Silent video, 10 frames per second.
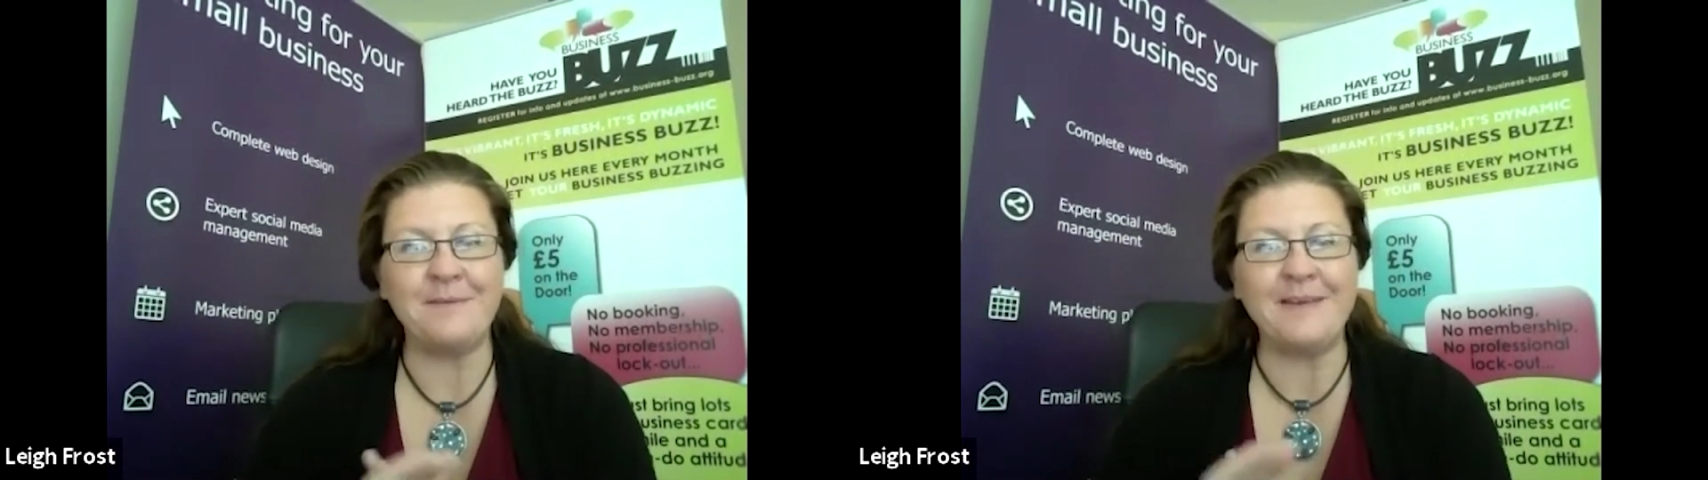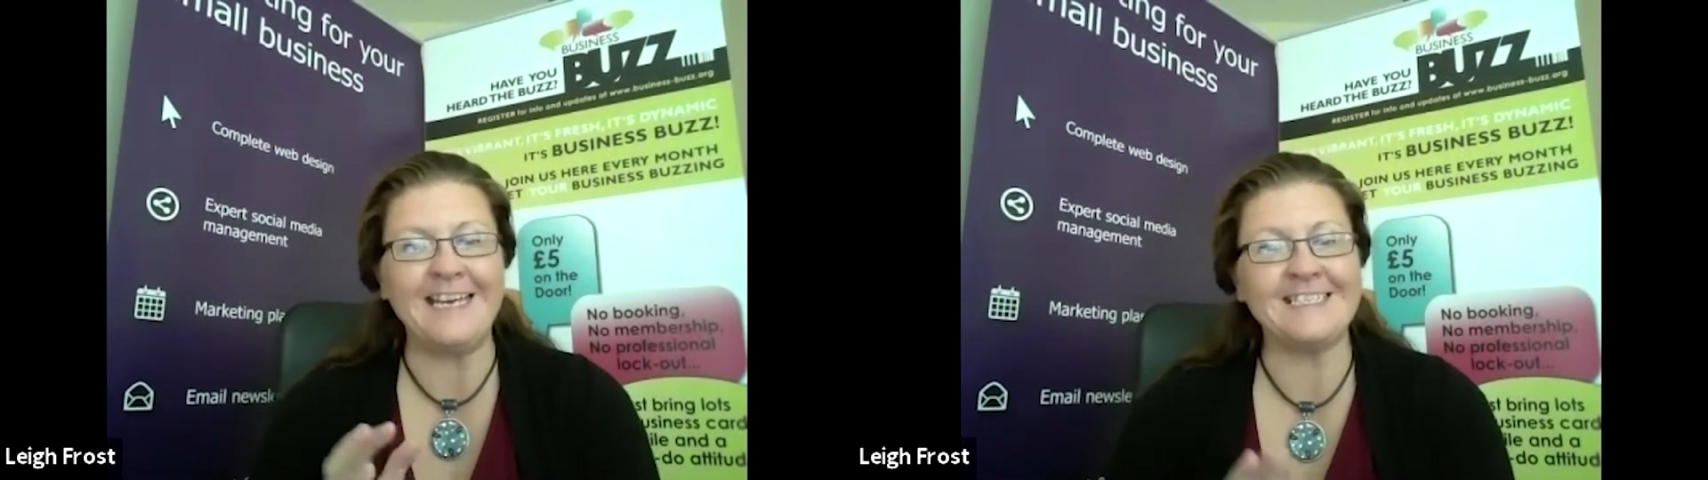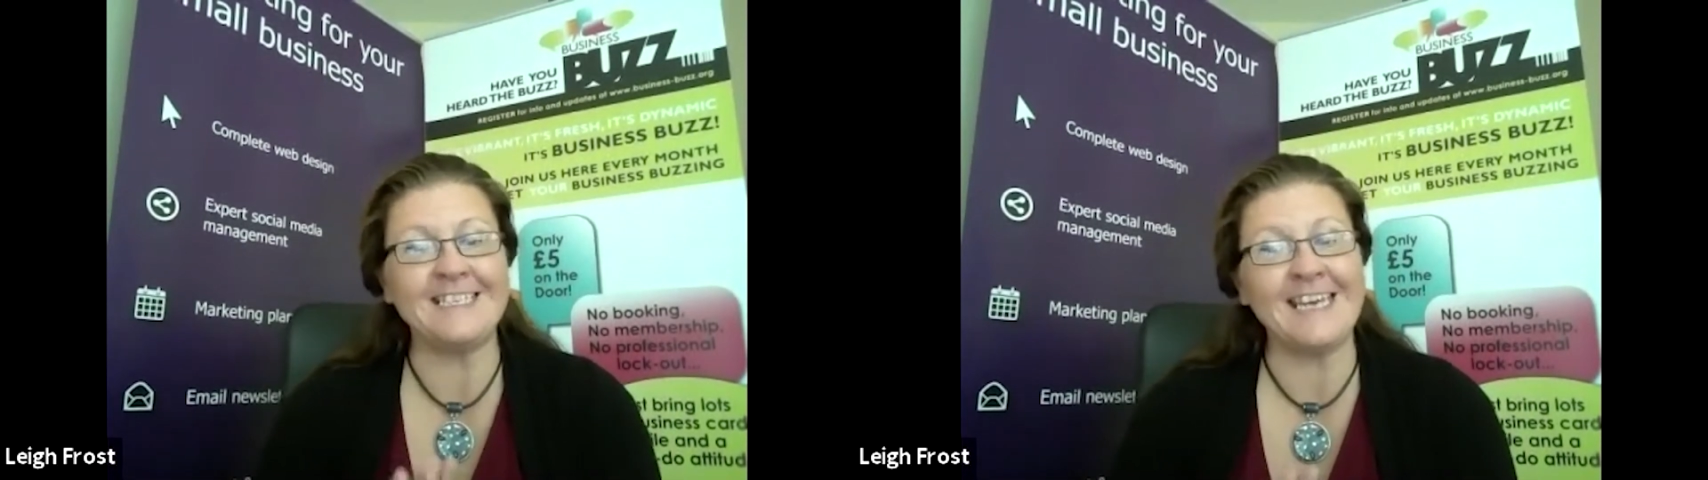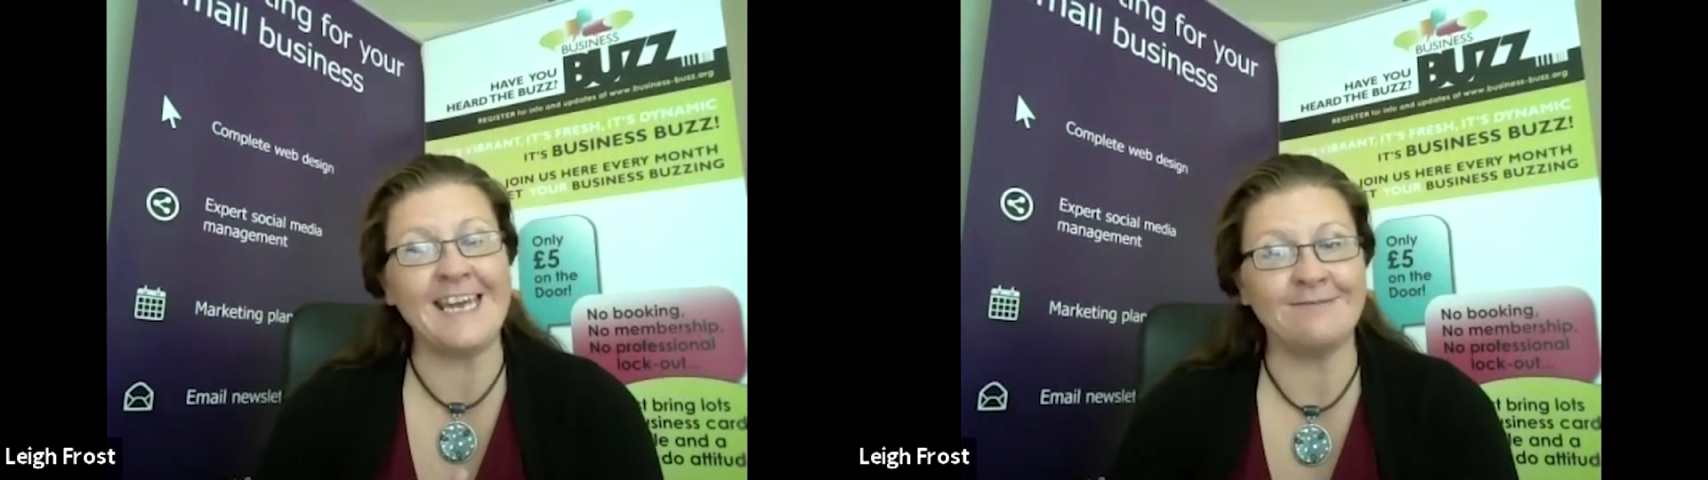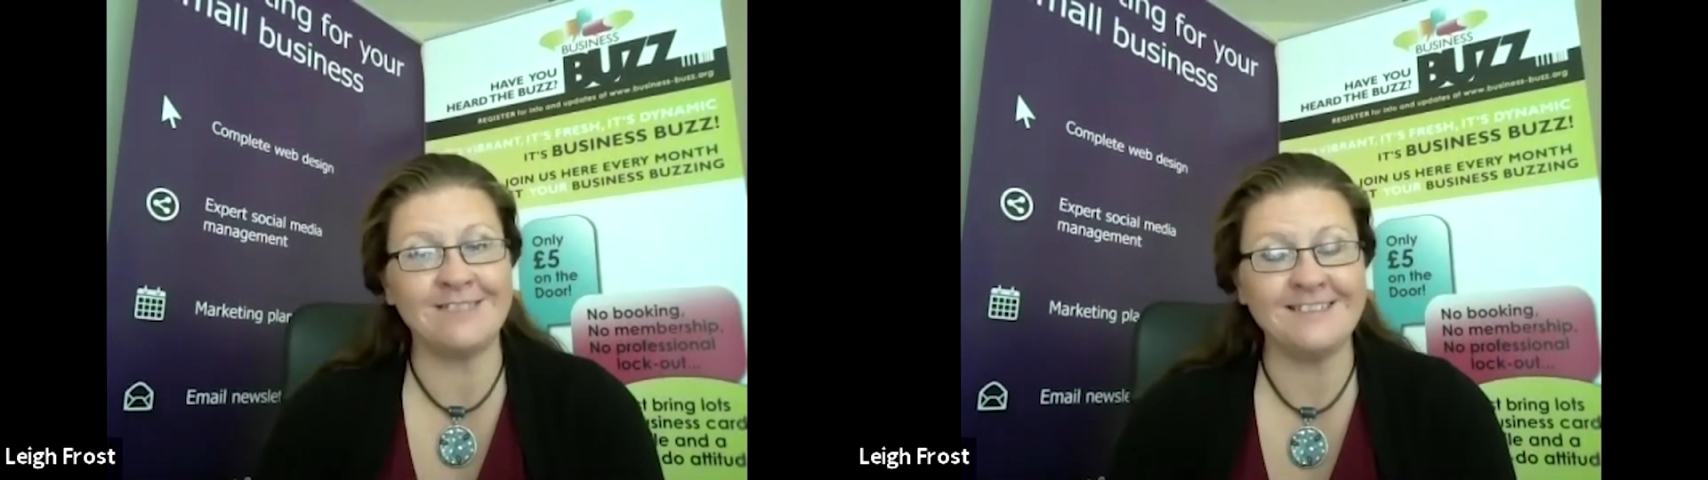He's an
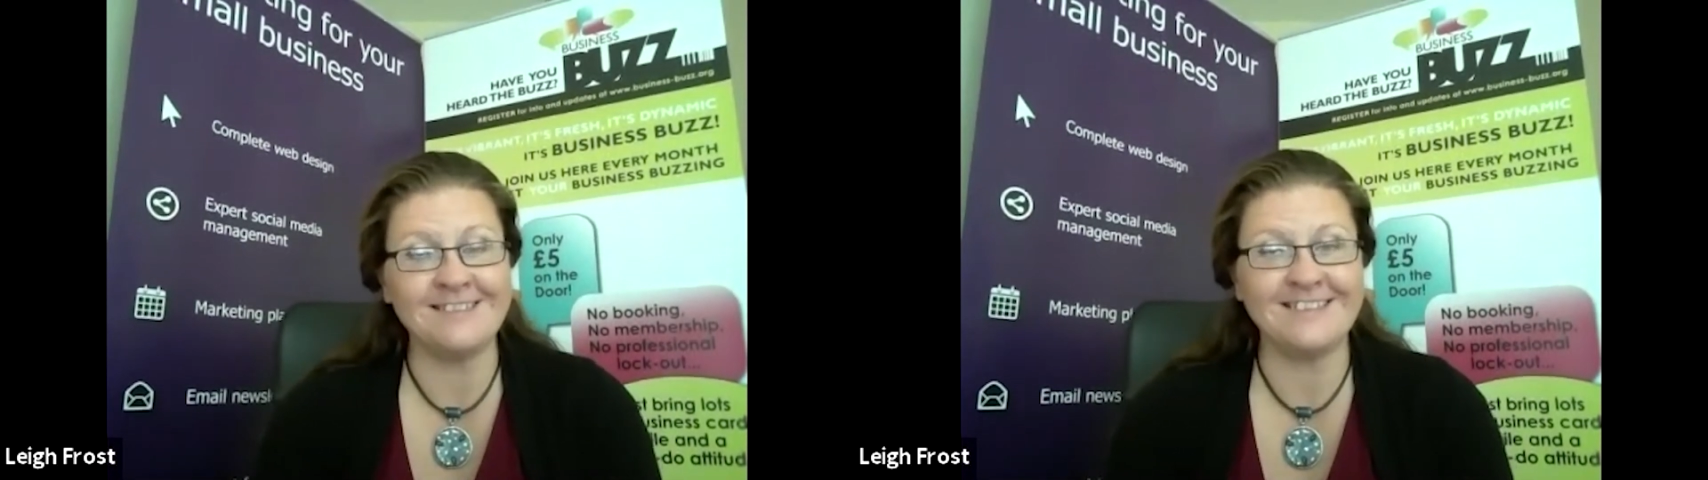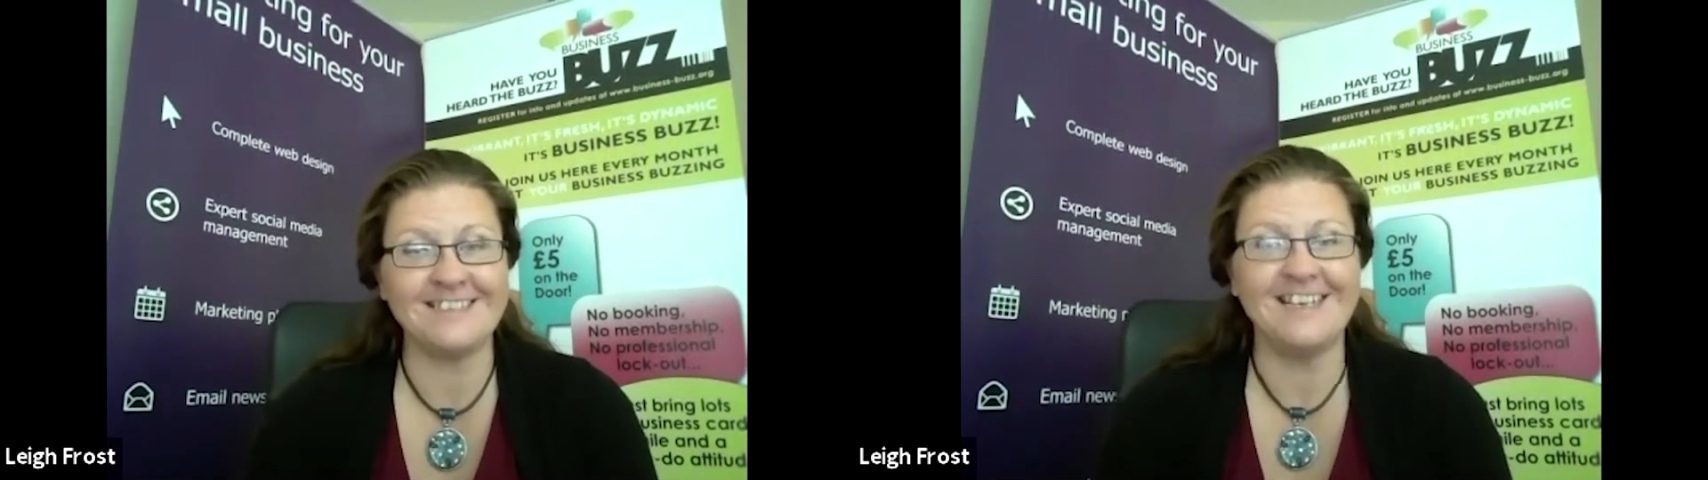accountant